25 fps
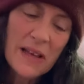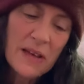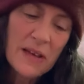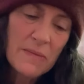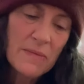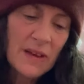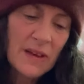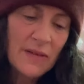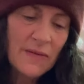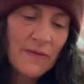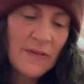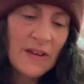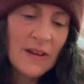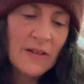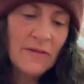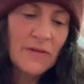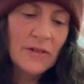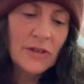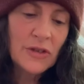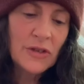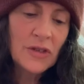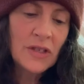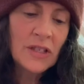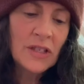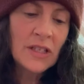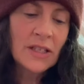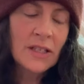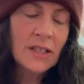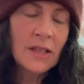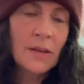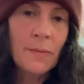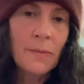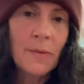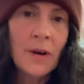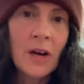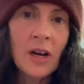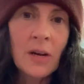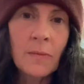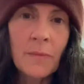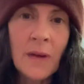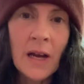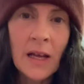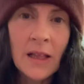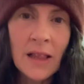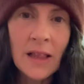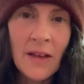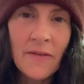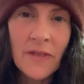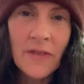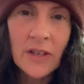My favorite trees at the park, my
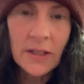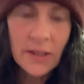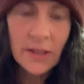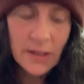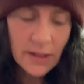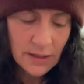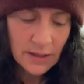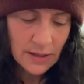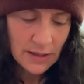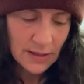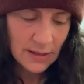11s,